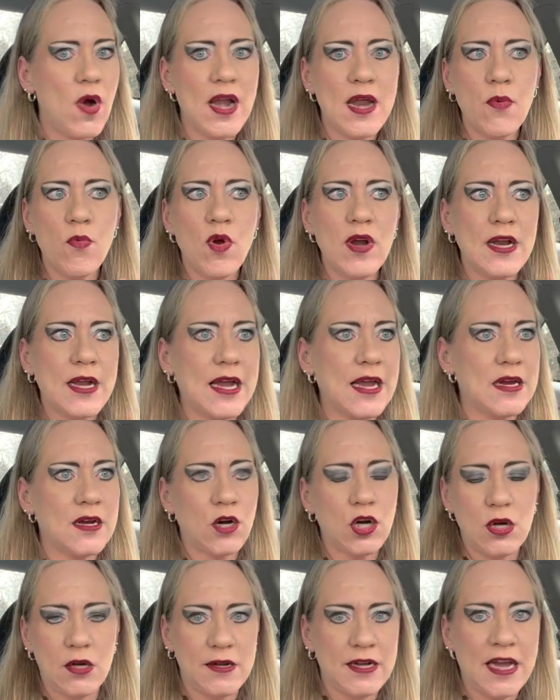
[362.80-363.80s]
anyone to
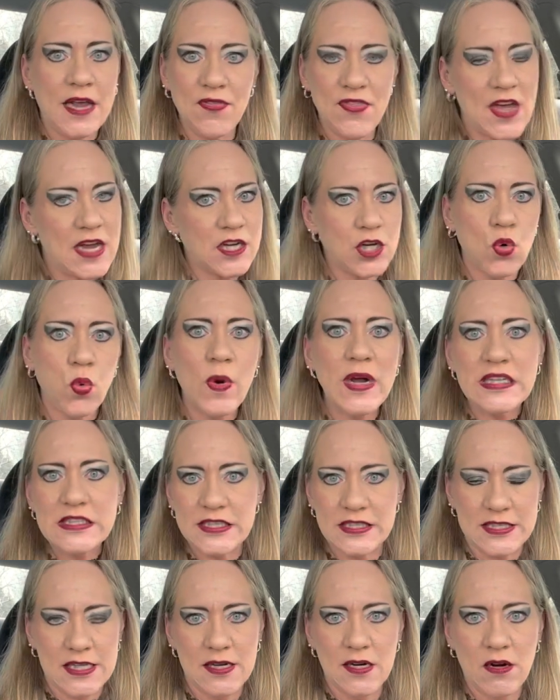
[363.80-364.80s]
get that
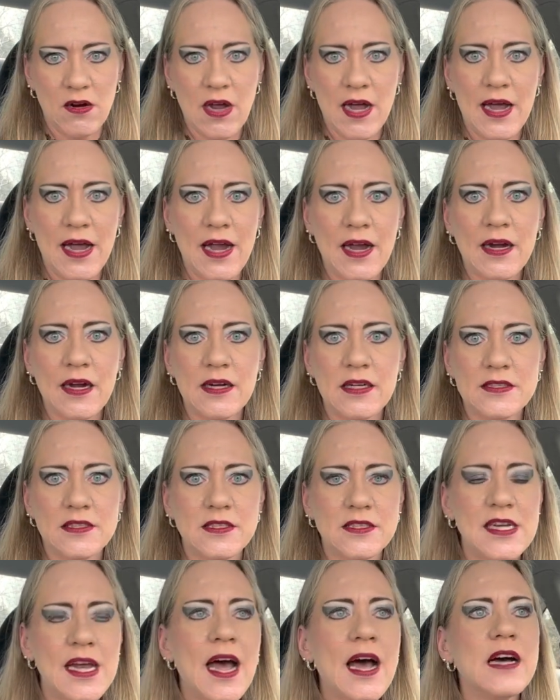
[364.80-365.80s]
twisted, okay,
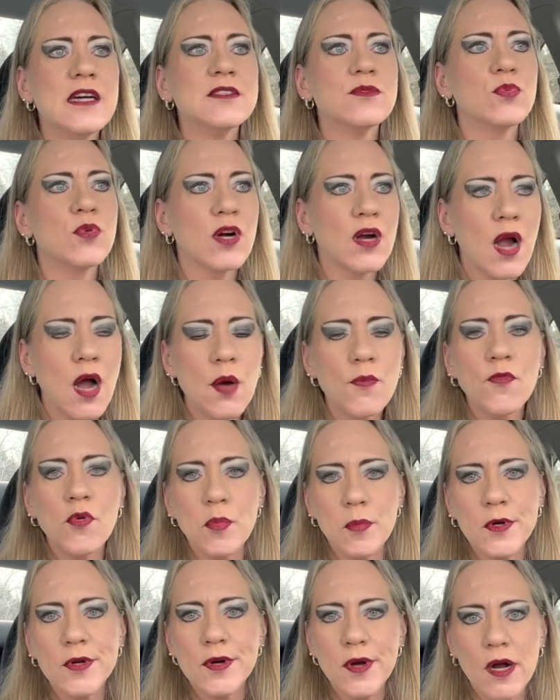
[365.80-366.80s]
because, yes, we're
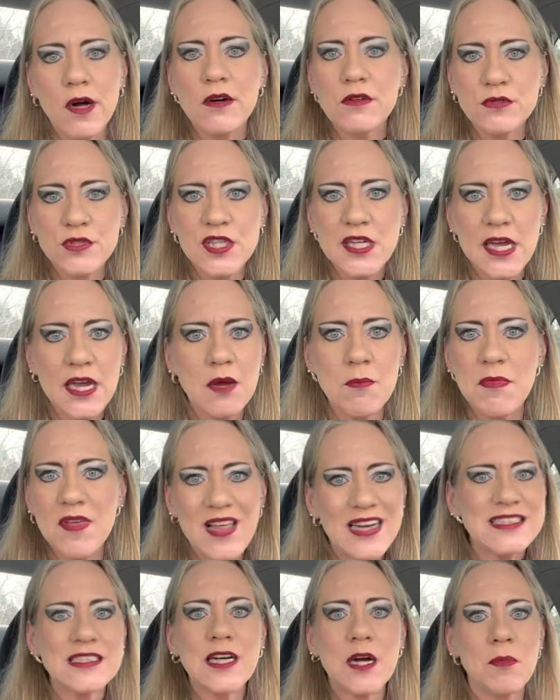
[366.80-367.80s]
comfortable in our own skin, but
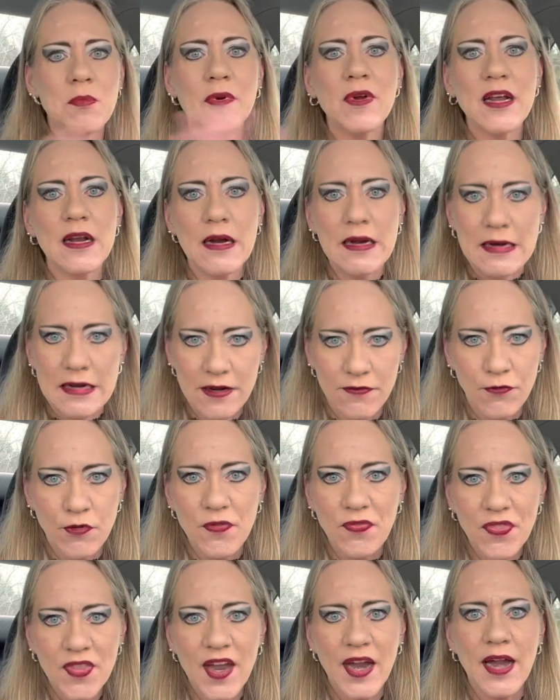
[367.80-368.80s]
that's a completely
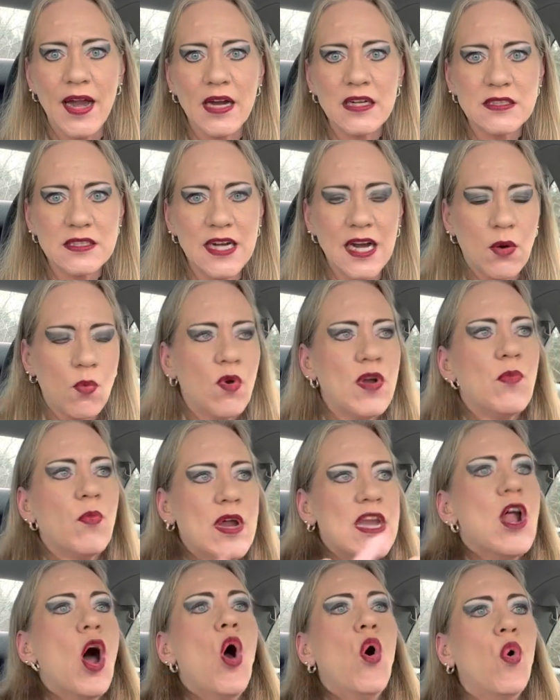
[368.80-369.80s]
different thing, like when we
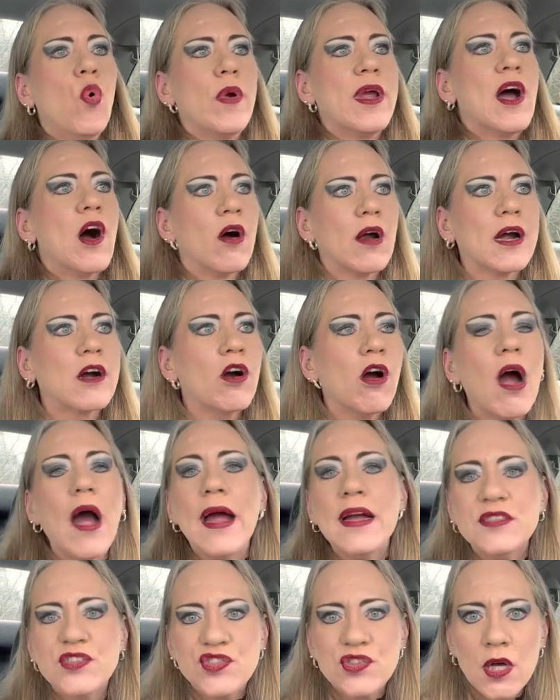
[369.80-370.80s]
know who we are in
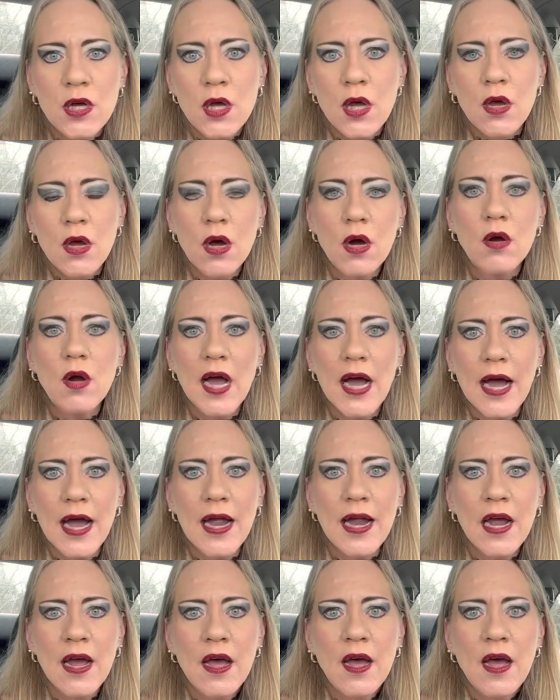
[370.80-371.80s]
Christ,
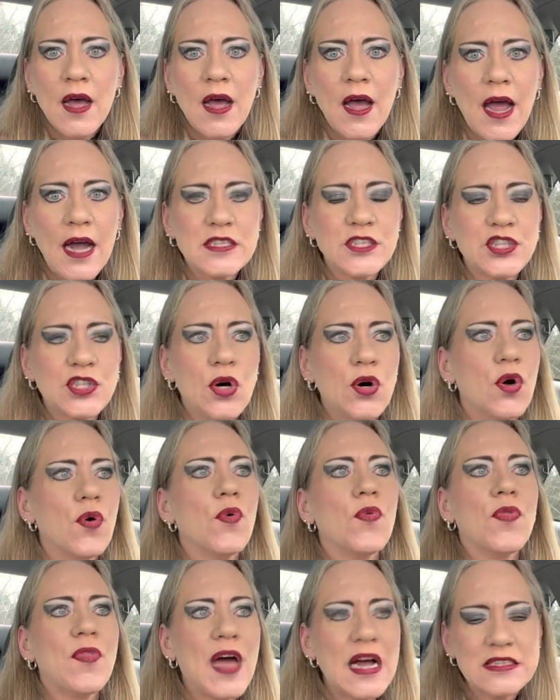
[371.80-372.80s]
okay, and so
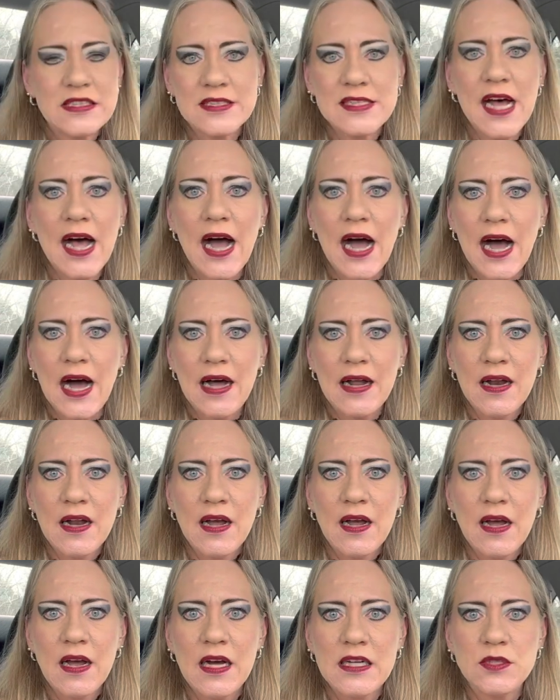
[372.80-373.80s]
that's that.
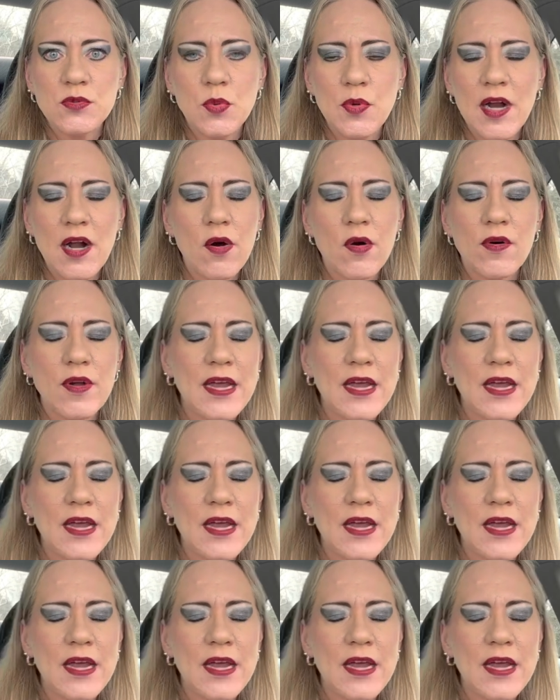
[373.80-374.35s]
And we don't